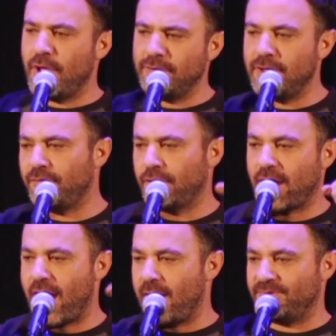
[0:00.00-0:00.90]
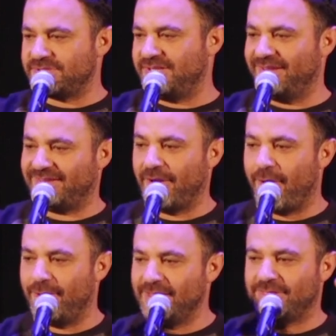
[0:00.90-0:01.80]
I never accomplished this, and
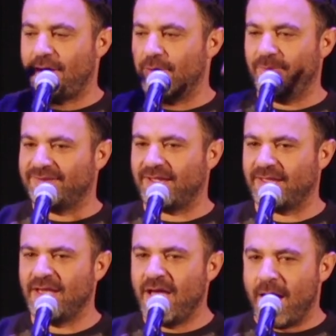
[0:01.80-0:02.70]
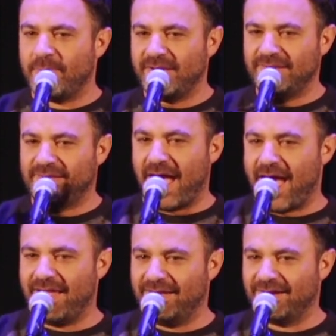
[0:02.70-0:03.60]
all I thought was like I'm gonna
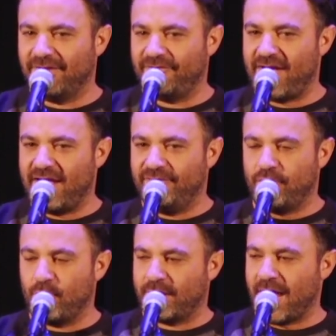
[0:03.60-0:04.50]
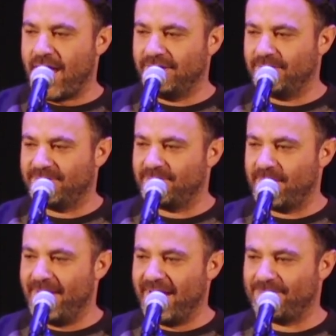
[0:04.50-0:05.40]
die and they're gonna find 4 condoms in
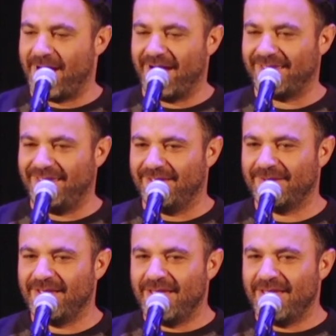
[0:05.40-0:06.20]
my back pocket,